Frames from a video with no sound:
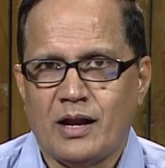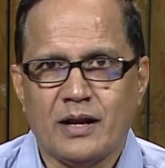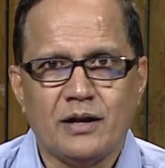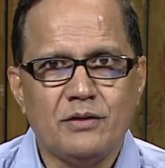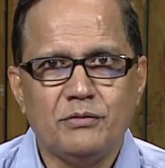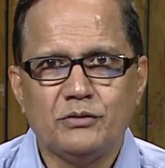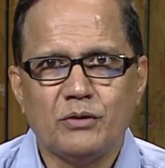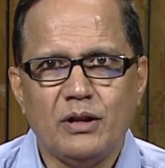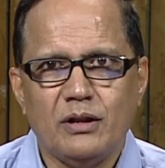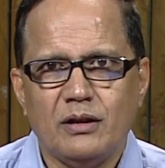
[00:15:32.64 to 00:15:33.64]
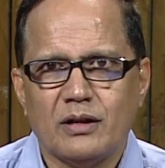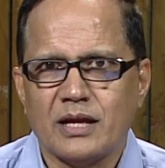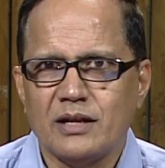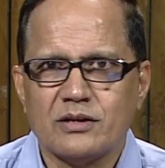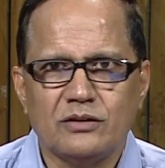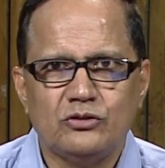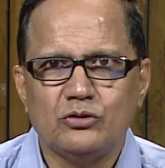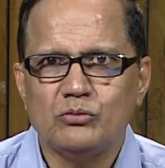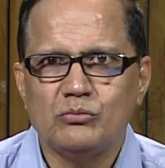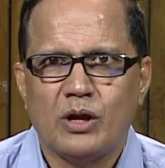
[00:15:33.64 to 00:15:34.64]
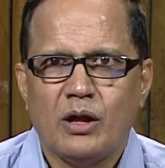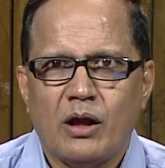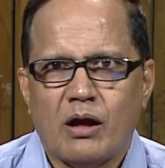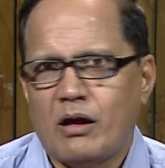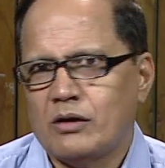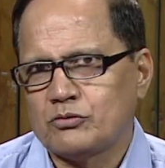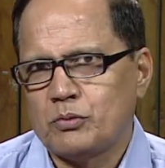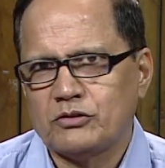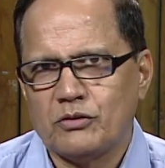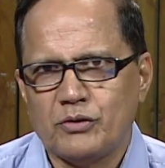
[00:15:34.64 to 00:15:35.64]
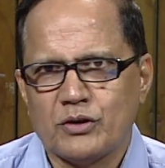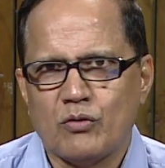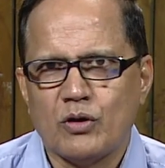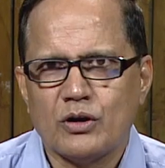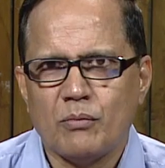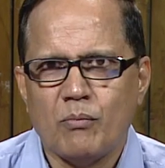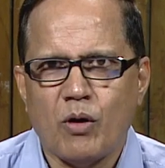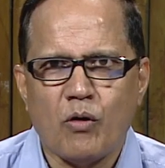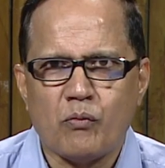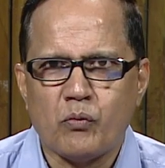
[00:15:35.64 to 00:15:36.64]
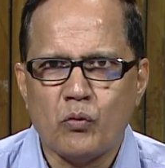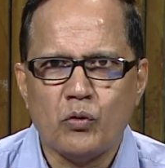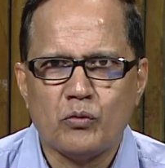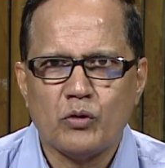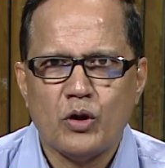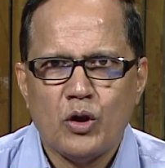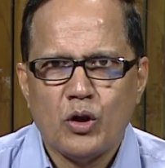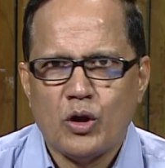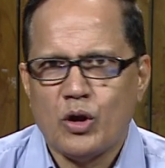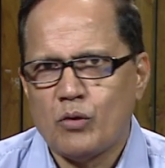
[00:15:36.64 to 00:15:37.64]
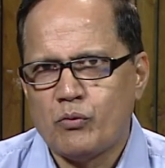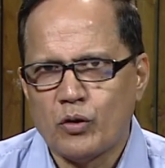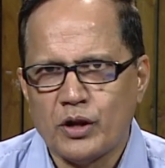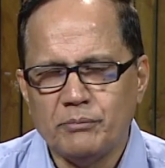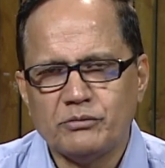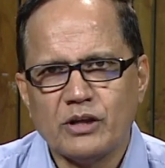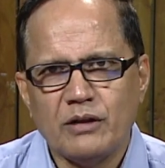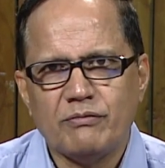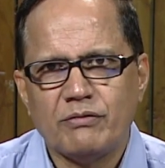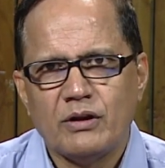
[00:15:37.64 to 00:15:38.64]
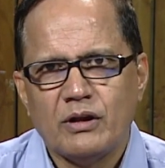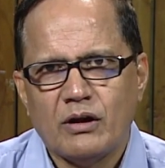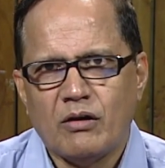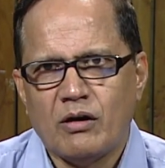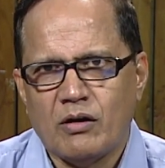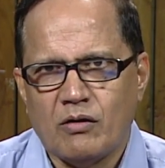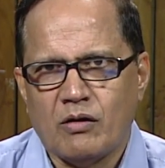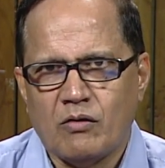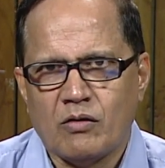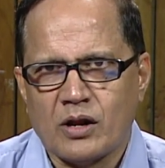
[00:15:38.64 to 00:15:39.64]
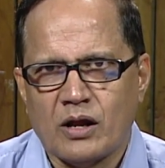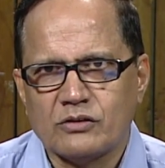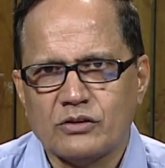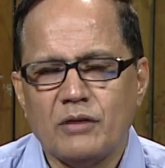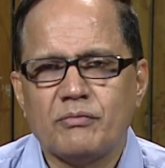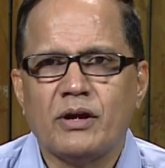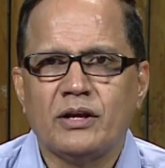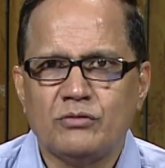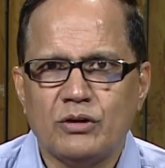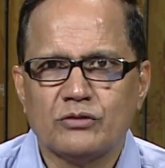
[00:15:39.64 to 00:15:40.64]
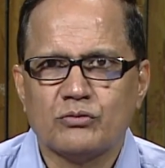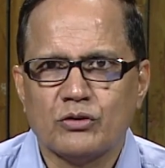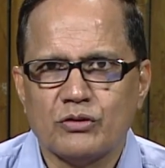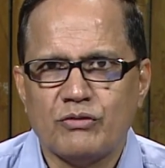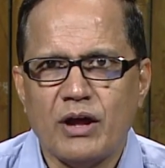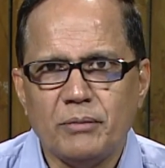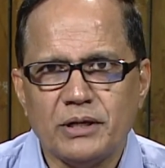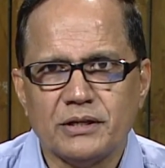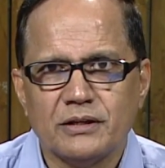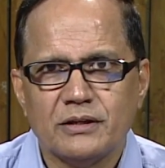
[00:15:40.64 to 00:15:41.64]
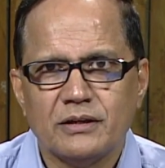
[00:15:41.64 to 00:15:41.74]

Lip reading: An individual can consume a specific quantum of food for himself or herself, as well as for the family,